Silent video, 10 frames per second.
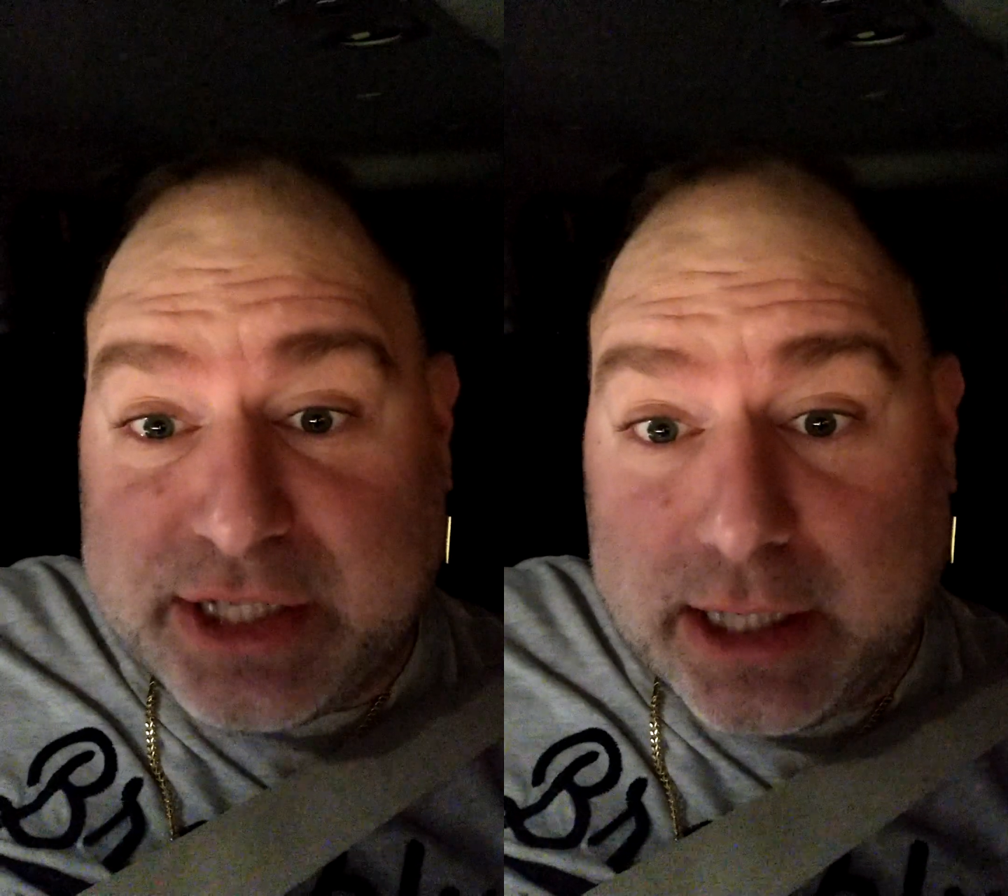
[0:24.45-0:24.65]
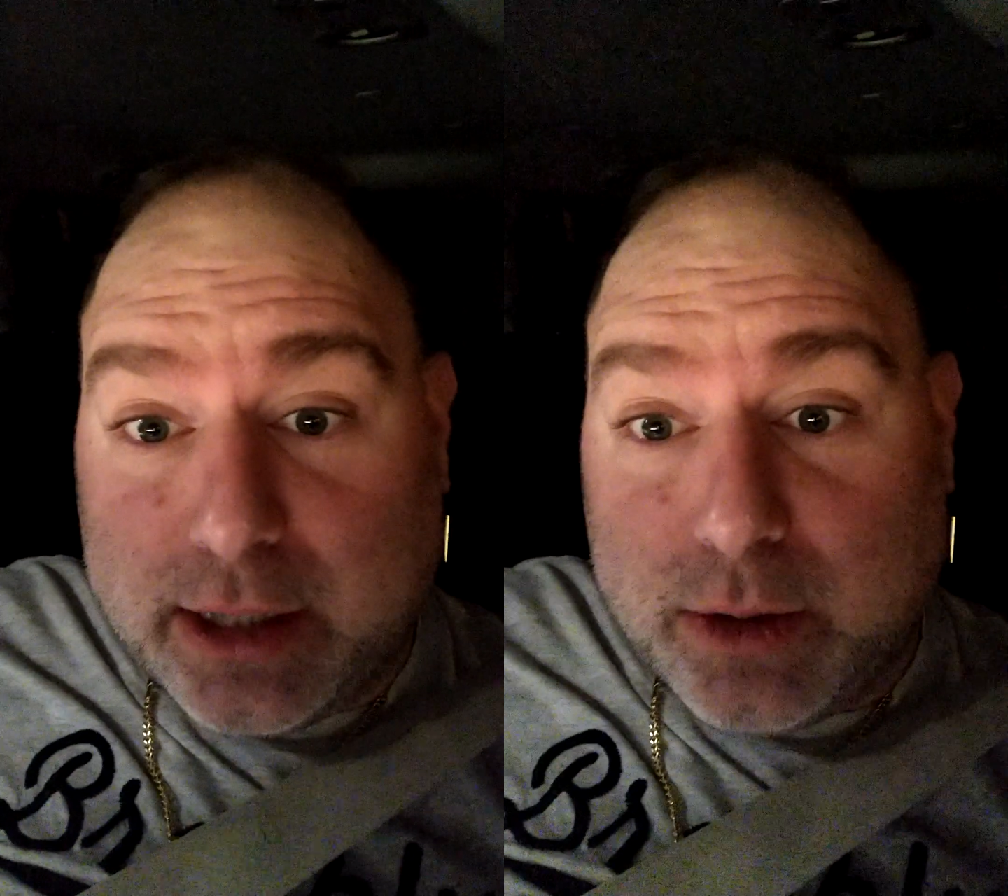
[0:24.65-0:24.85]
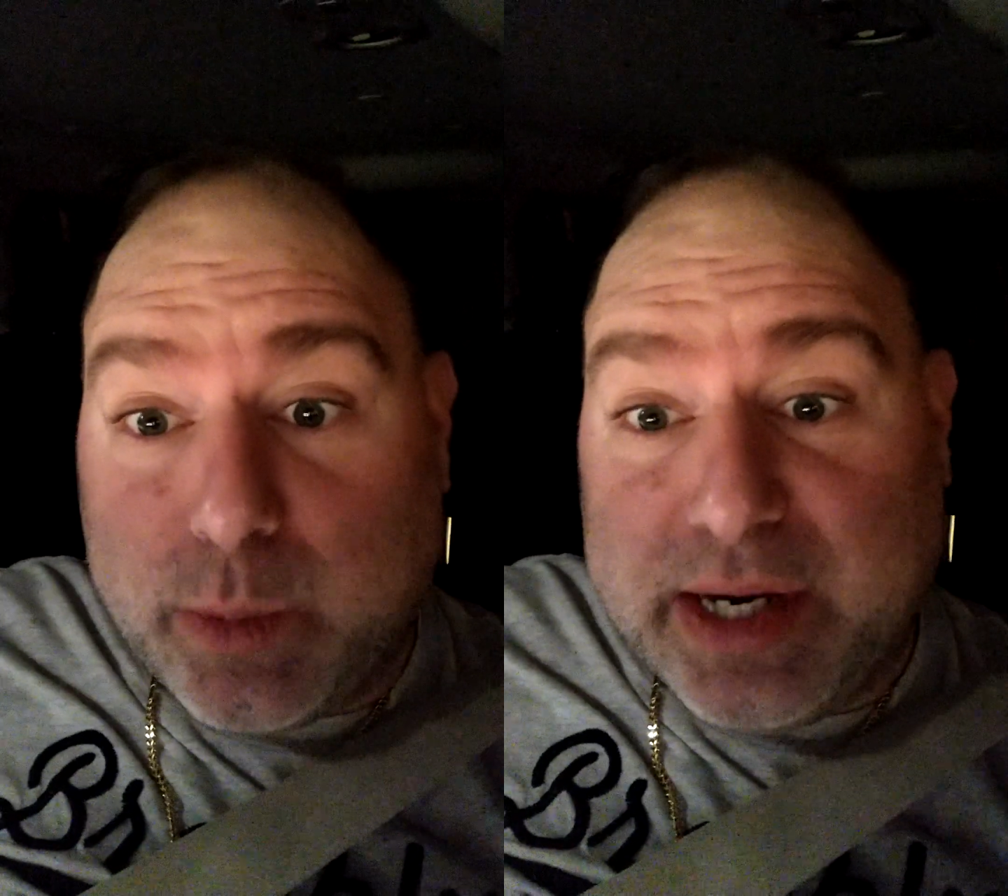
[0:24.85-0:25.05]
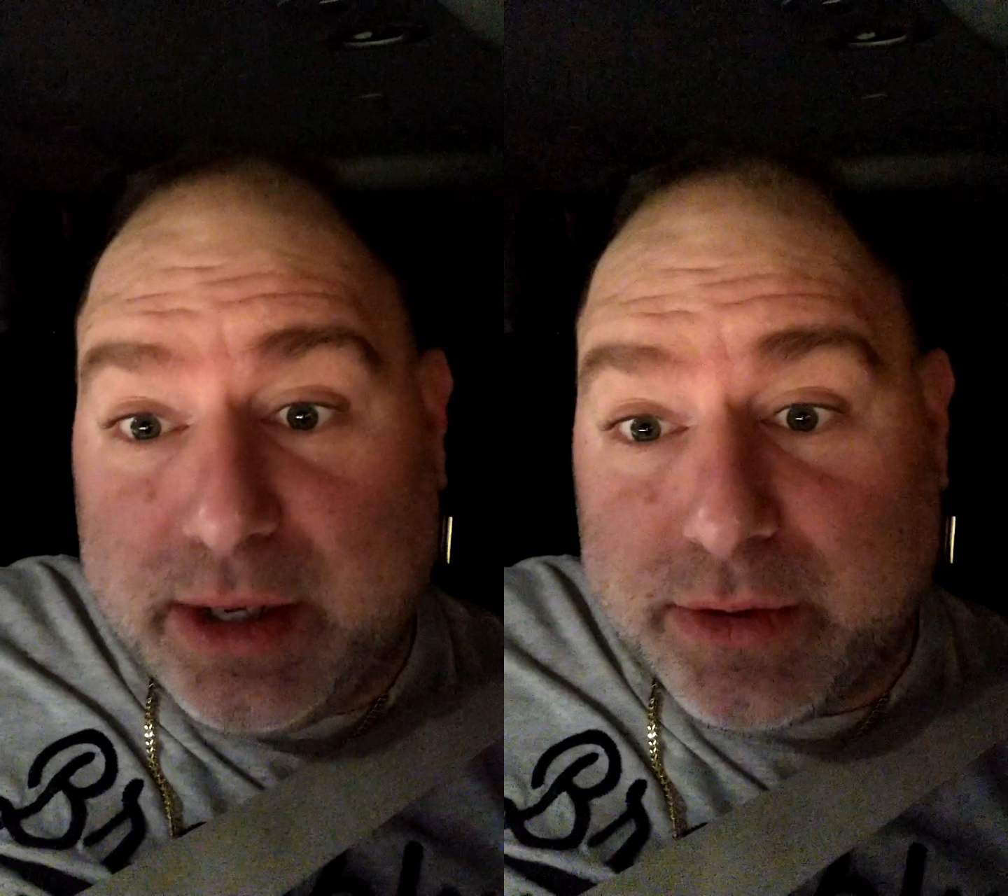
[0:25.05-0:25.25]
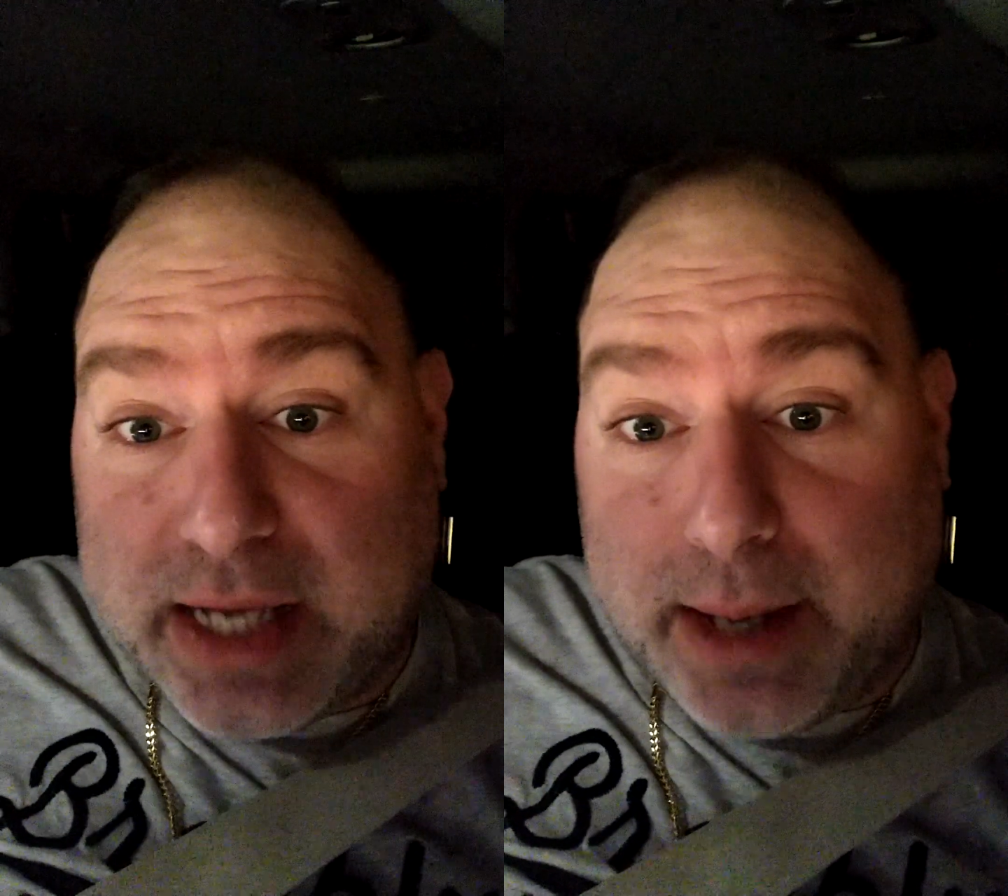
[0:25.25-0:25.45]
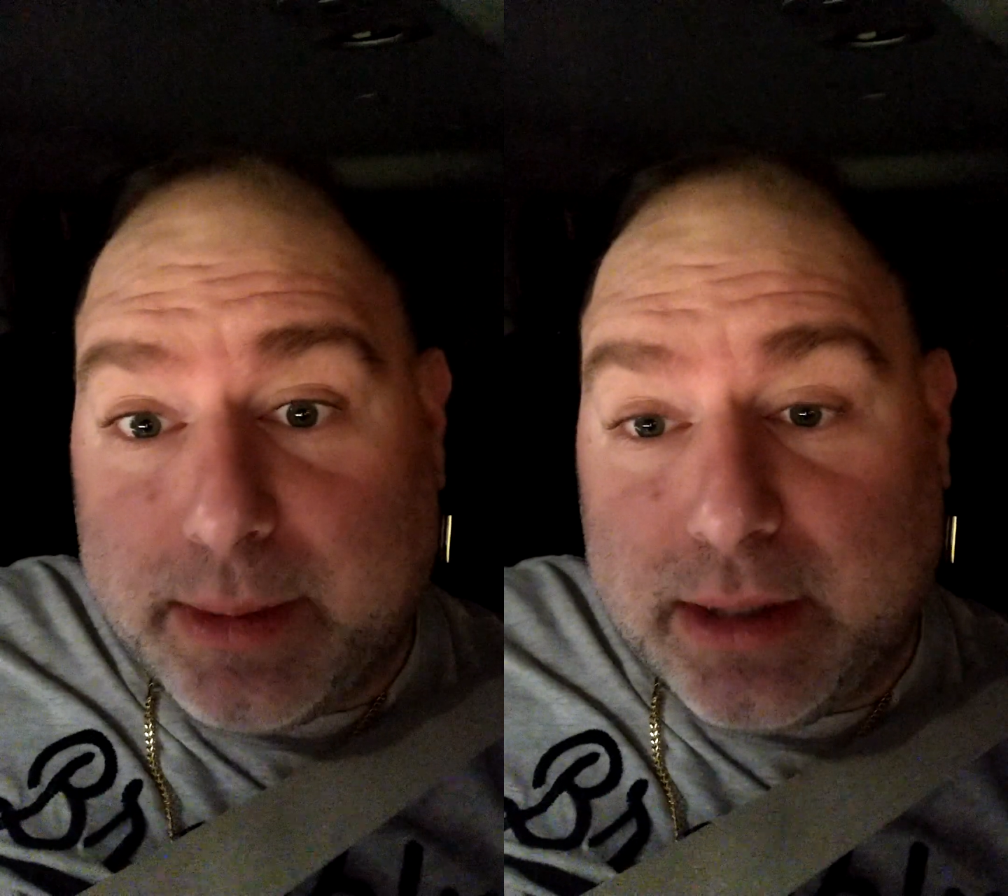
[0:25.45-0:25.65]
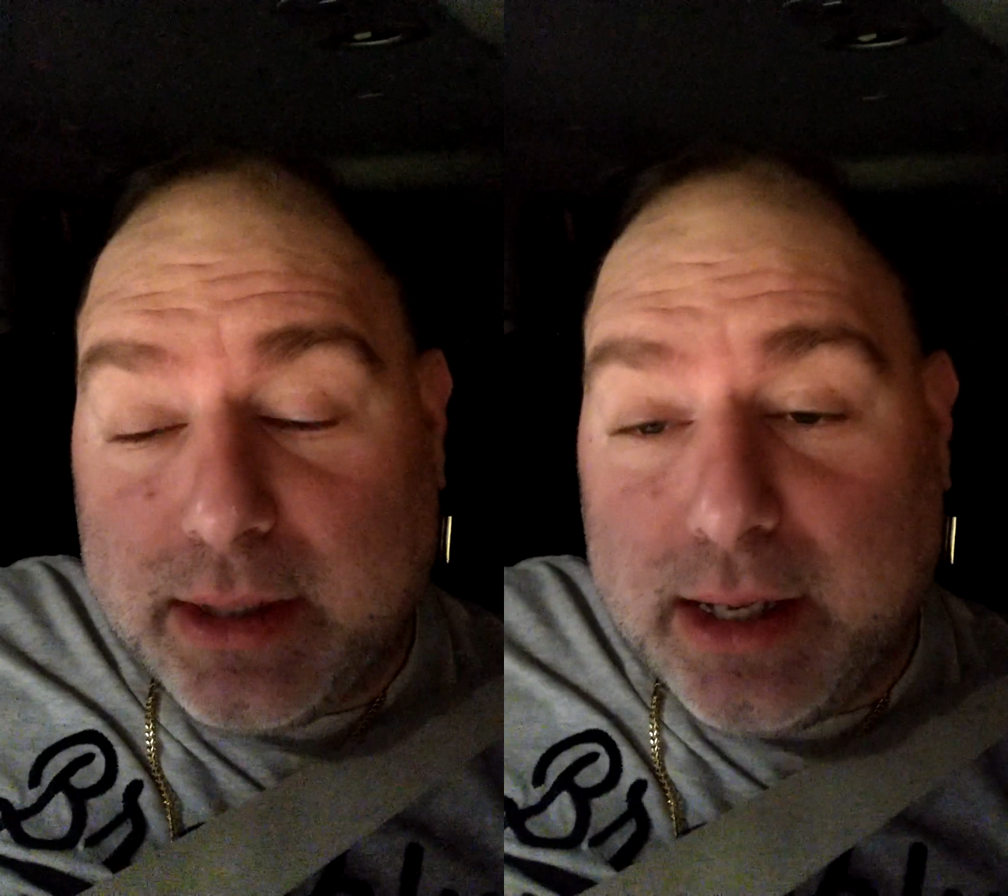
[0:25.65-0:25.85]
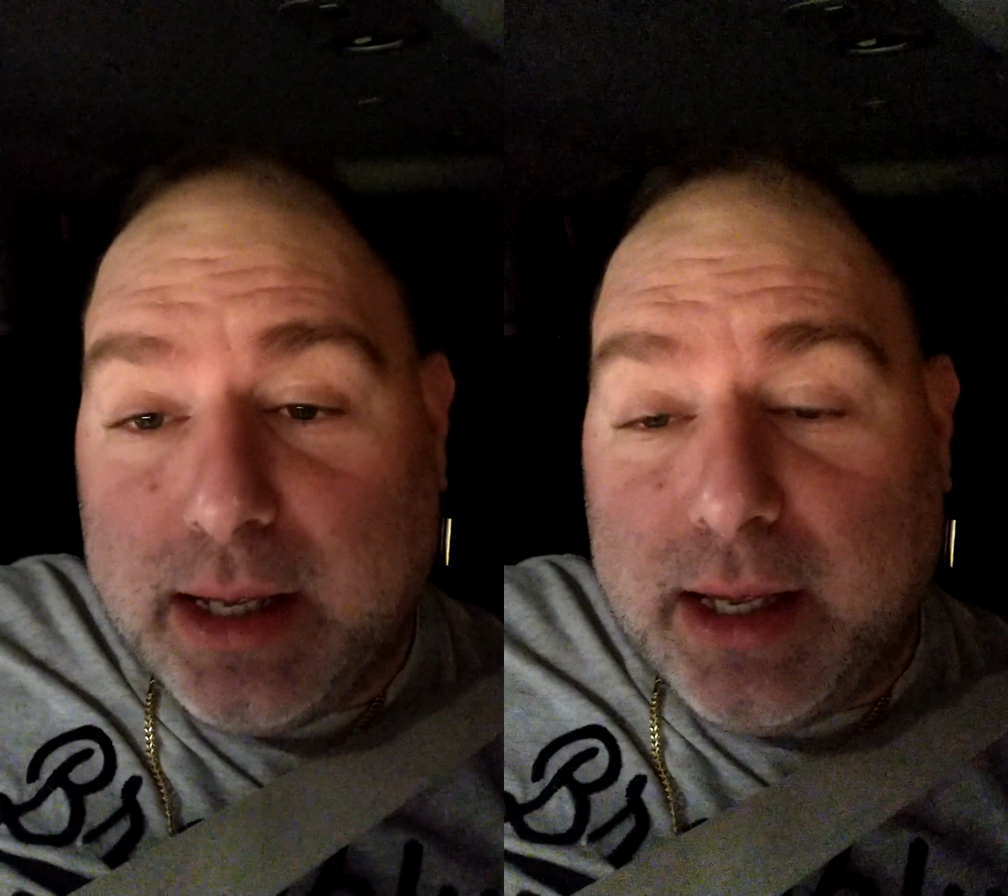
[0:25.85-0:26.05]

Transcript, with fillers: Singer with Neil Diamond